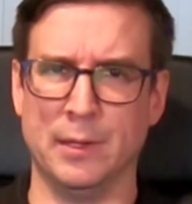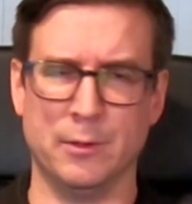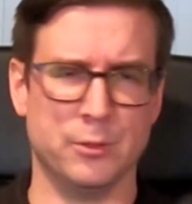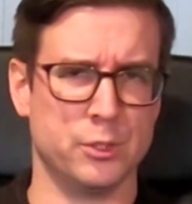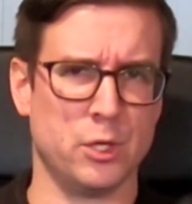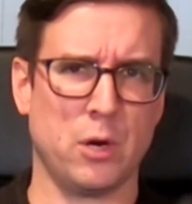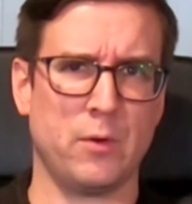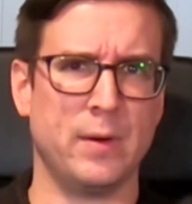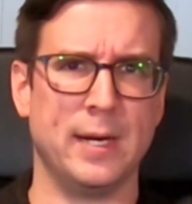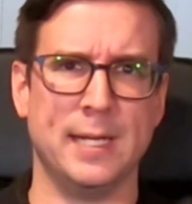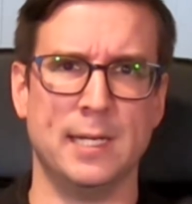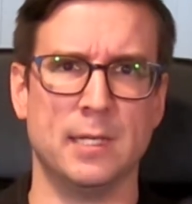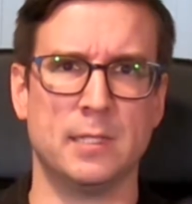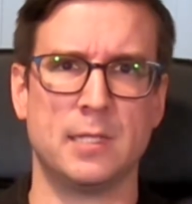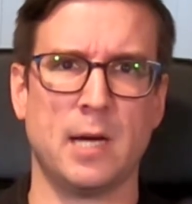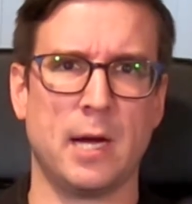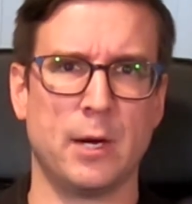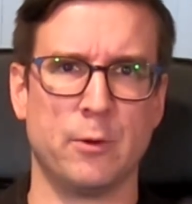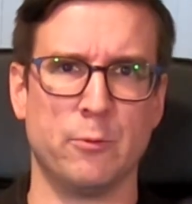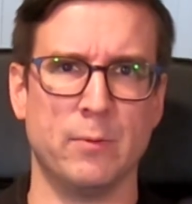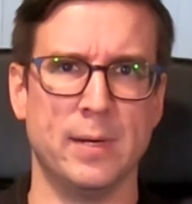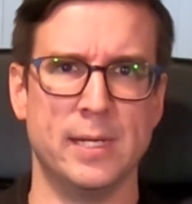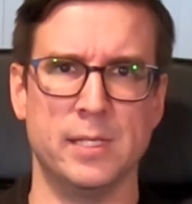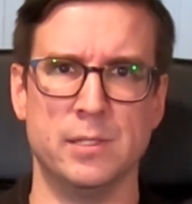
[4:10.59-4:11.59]
There's already a ton
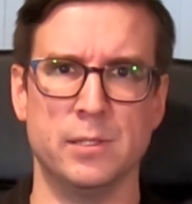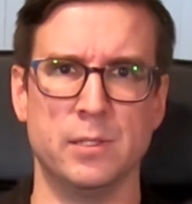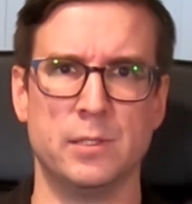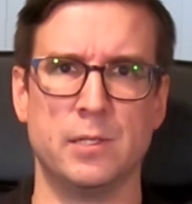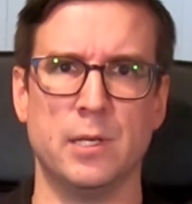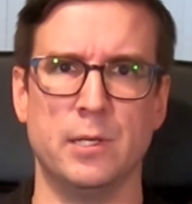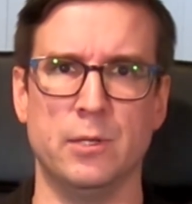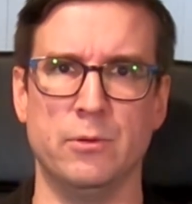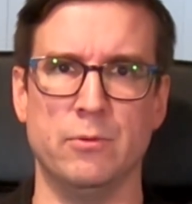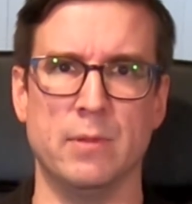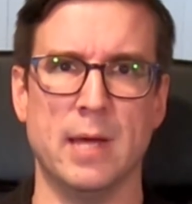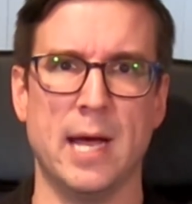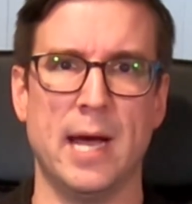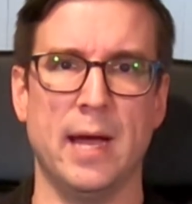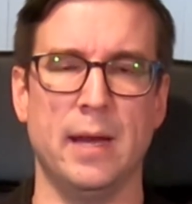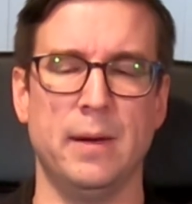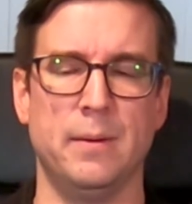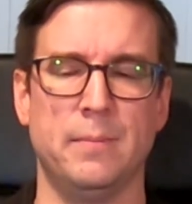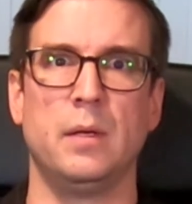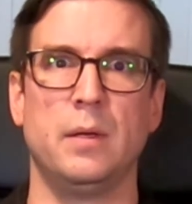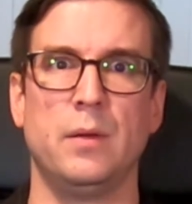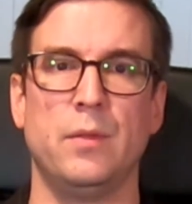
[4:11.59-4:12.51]
of reasons to do that.